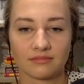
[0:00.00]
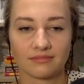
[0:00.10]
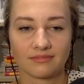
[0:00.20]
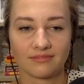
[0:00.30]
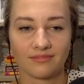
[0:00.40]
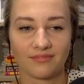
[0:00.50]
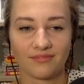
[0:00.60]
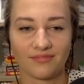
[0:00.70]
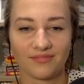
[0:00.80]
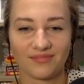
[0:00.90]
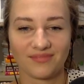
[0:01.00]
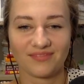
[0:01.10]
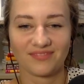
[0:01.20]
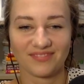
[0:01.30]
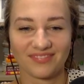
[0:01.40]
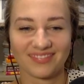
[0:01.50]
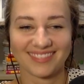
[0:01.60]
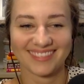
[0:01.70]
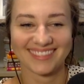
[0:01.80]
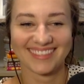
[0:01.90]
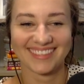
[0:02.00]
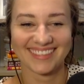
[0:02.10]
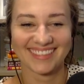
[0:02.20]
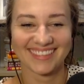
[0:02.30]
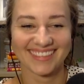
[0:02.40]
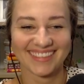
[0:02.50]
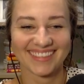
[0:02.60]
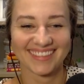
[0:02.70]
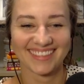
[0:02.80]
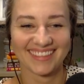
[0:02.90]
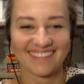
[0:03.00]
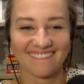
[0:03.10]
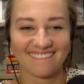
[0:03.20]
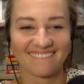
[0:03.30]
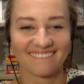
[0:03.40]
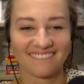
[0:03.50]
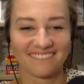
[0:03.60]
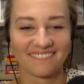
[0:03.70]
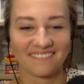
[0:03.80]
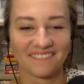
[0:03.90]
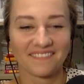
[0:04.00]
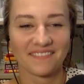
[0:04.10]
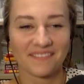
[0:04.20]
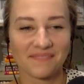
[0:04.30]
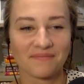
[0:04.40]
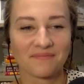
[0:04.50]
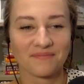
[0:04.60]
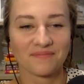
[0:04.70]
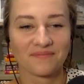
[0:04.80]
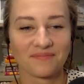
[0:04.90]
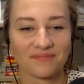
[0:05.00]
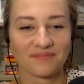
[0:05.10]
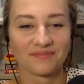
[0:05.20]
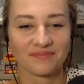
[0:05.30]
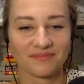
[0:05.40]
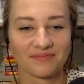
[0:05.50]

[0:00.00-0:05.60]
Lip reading: (silent)